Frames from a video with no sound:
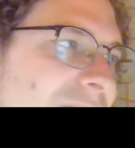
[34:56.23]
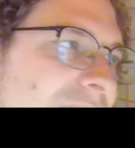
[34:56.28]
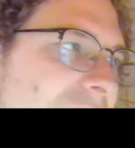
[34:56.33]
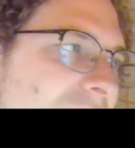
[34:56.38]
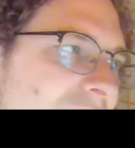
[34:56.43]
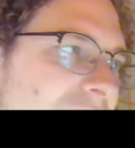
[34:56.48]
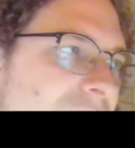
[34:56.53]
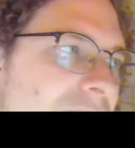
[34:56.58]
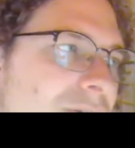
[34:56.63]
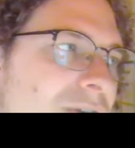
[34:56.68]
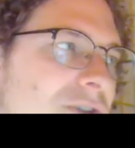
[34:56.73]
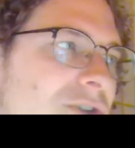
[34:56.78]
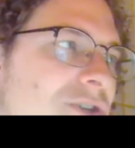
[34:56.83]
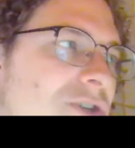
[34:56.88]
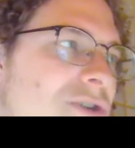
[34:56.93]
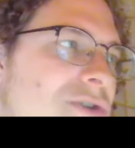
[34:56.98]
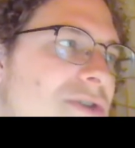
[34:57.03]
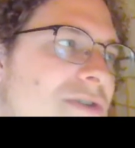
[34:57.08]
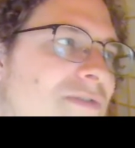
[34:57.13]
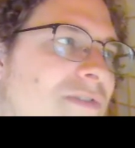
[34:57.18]
you could
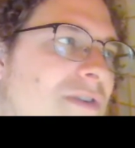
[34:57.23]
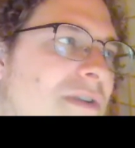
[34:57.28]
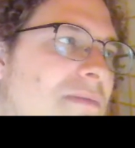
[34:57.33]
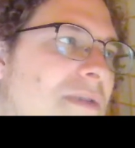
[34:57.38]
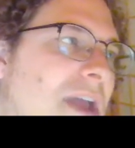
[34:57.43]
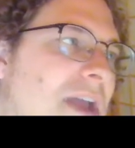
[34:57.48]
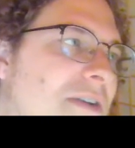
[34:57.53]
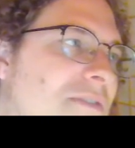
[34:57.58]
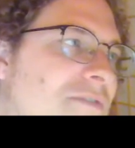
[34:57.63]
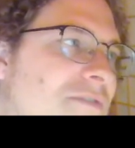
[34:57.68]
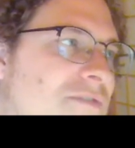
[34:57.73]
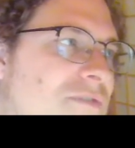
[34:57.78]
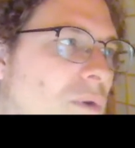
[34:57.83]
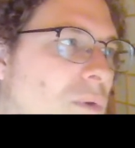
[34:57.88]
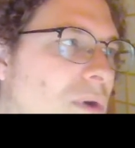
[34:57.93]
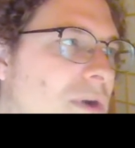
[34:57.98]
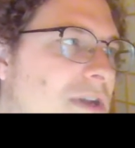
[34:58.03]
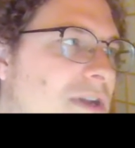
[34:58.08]
choose from like 4